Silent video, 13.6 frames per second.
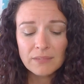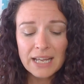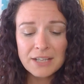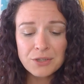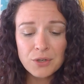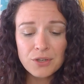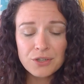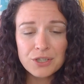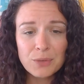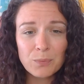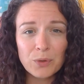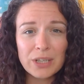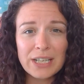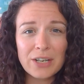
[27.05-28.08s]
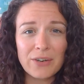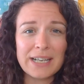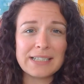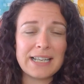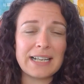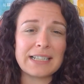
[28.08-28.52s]
And so there's some really
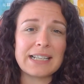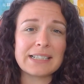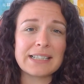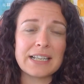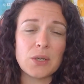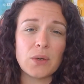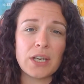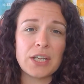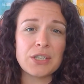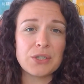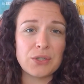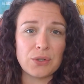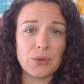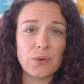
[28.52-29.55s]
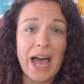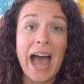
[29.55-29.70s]
great techniques that you can do